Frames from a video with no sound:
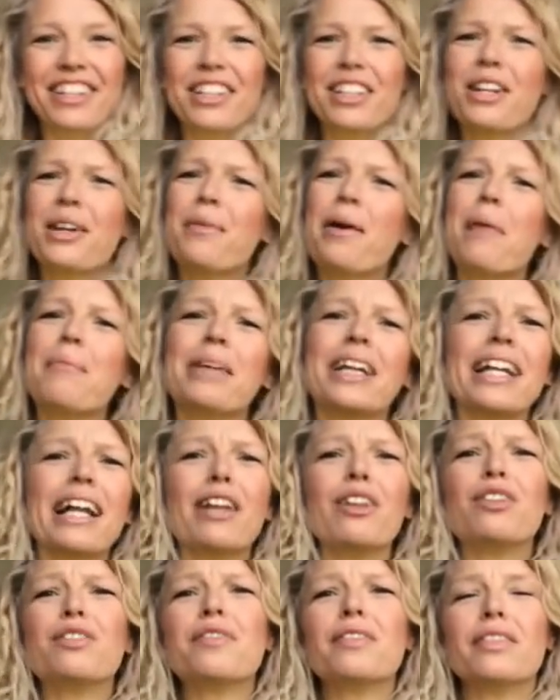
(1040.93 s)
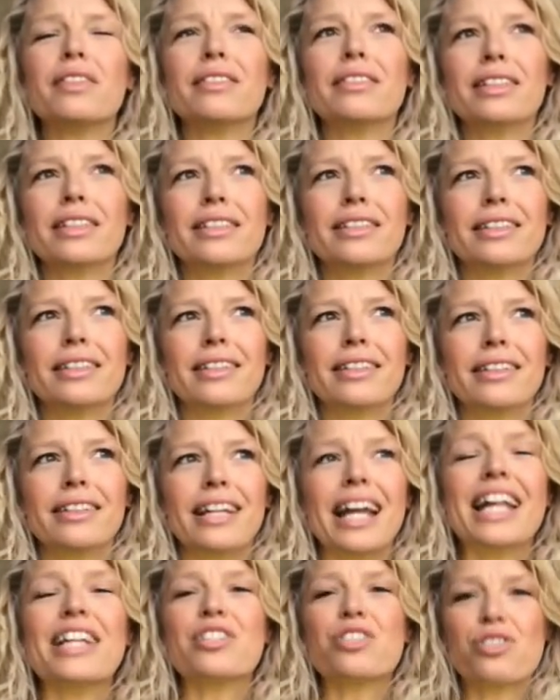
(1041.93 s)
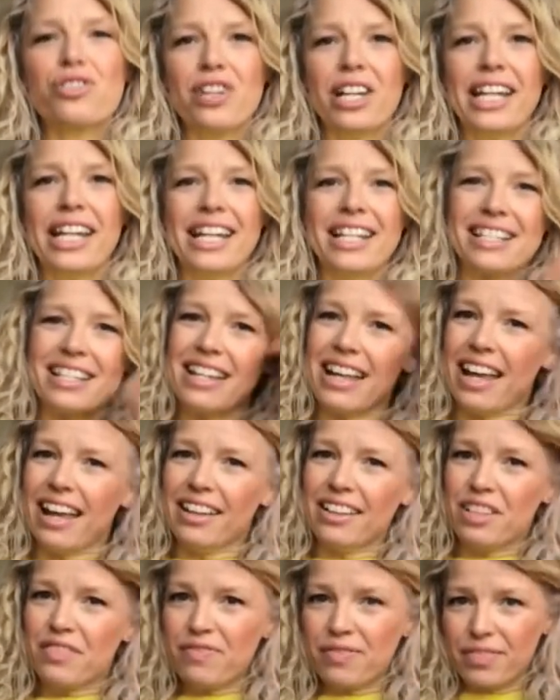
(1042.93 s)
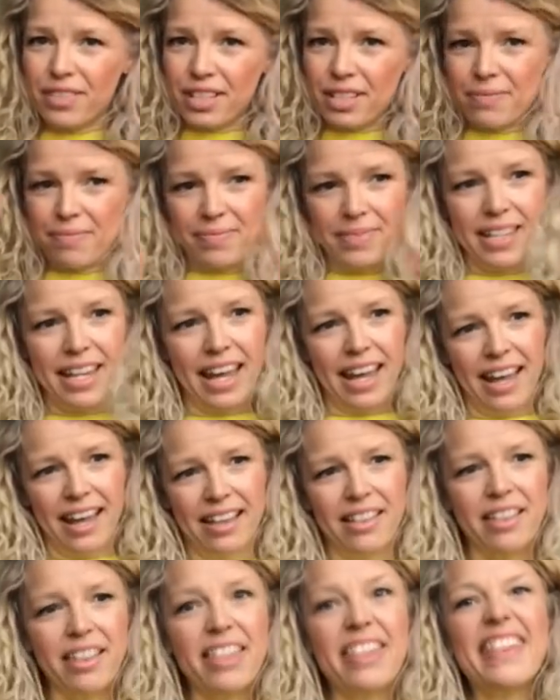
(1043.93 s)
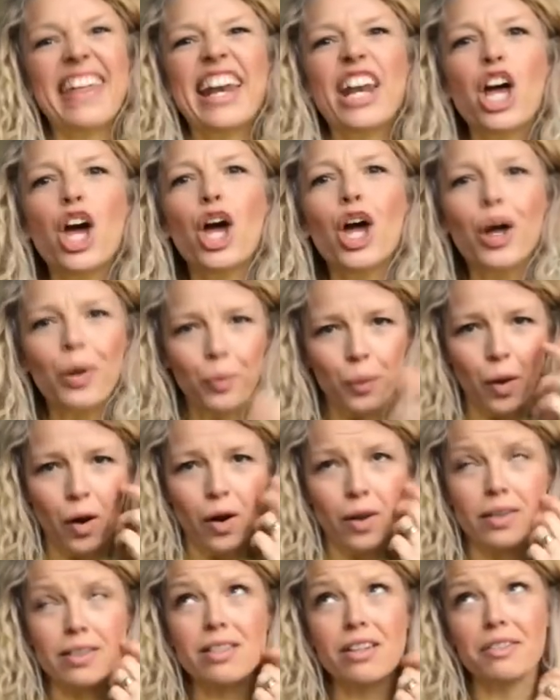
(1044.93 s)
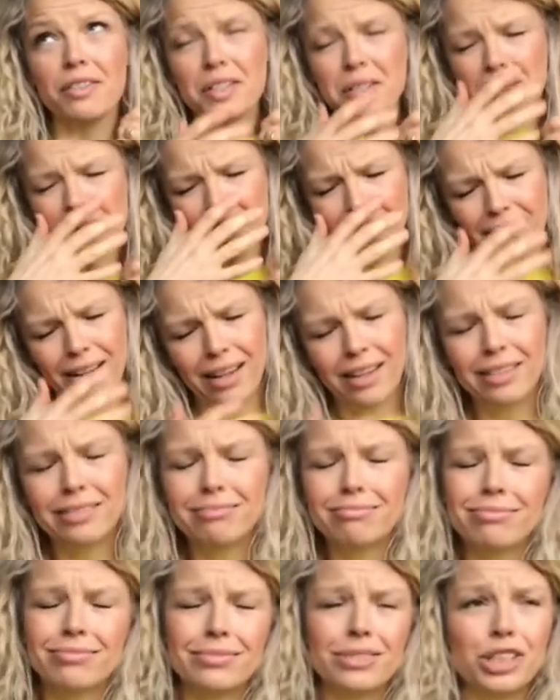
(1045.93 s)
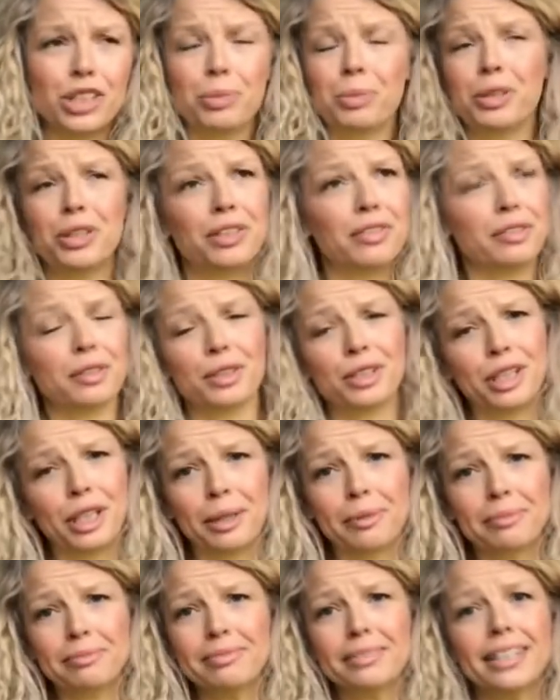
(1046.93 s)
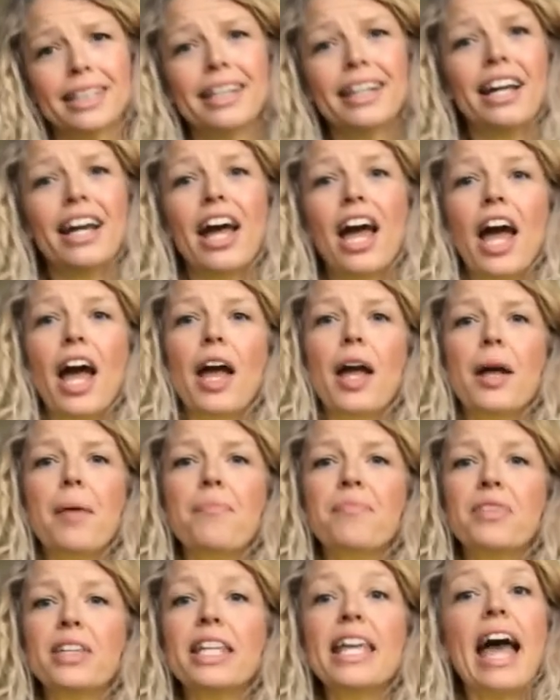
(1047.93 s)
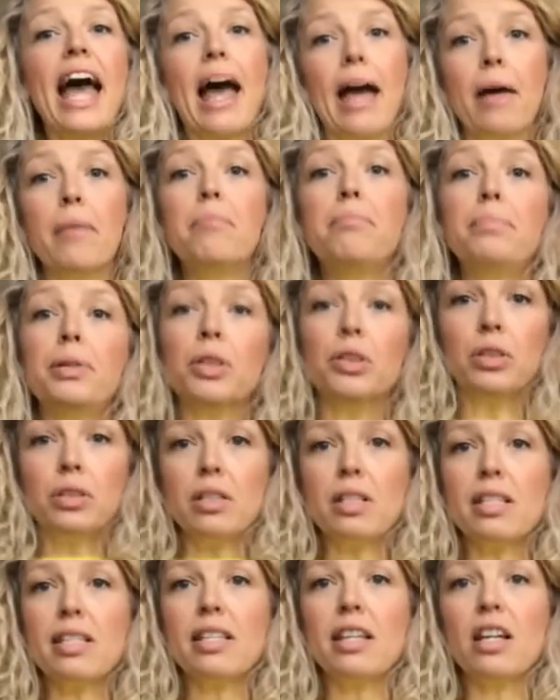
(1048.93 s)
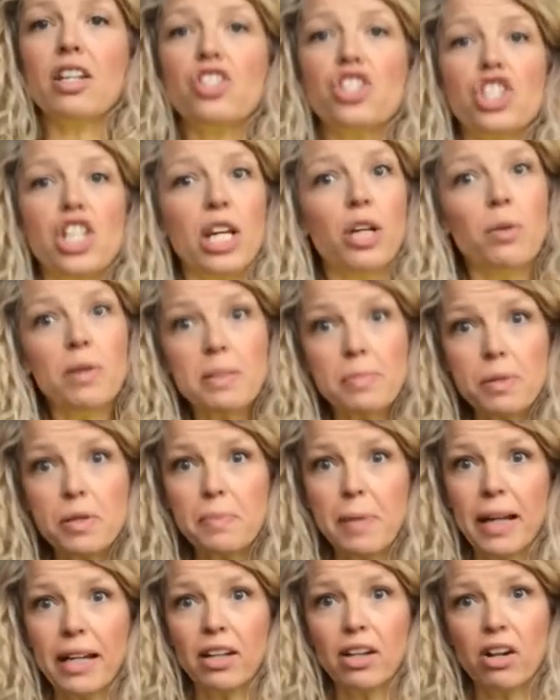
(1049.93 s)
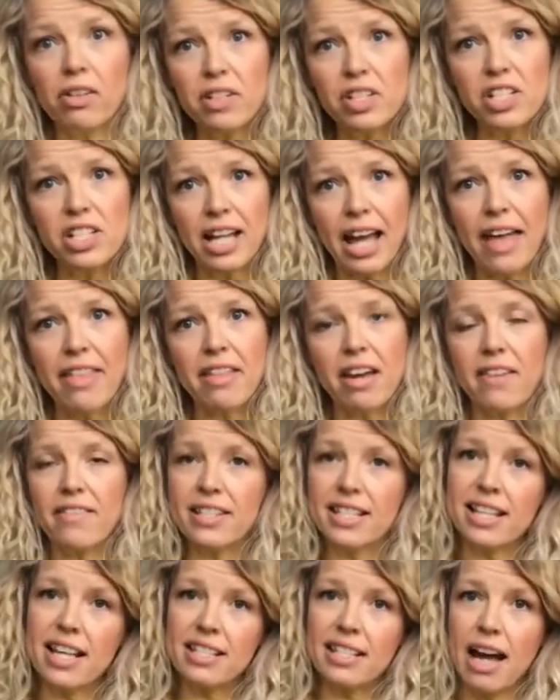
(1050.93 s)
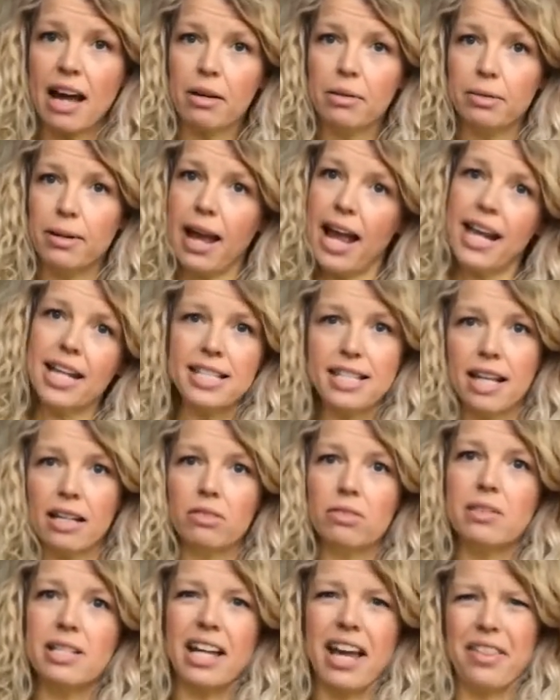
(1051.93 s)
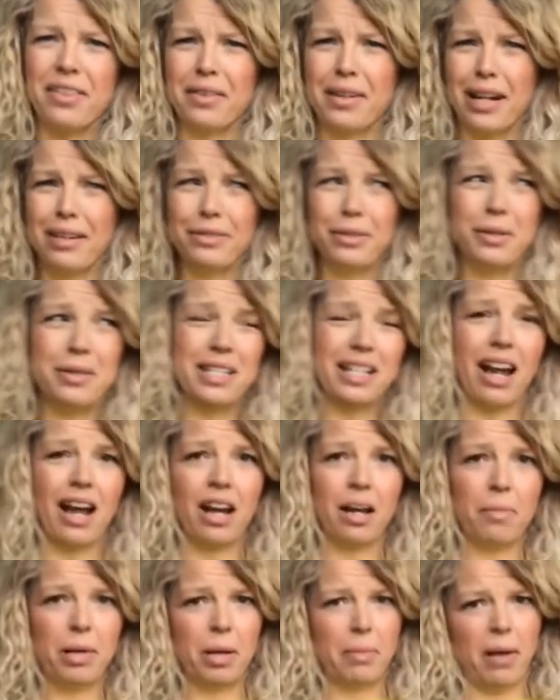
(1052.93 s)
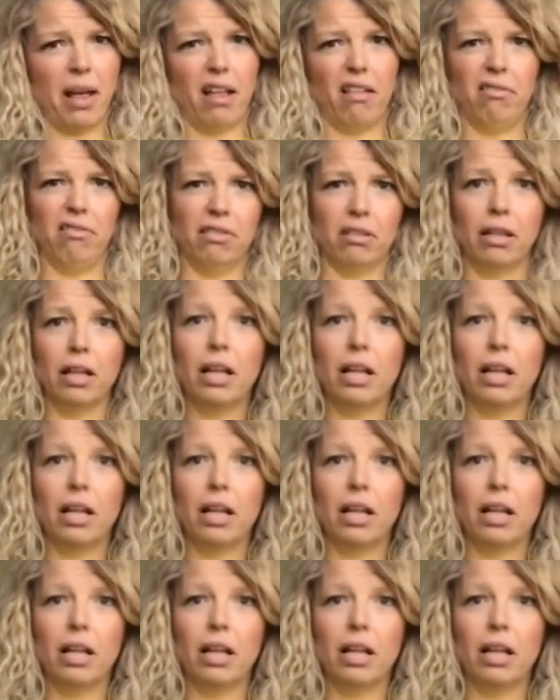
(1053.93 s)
you know what I mean? I love, it's Trini, isn't it? The thinner one. Sorry, Susanna. She's beautiful too. Yeah, but she always puts pink and orange together and says how ace they look together, and I've always kind of been a bit,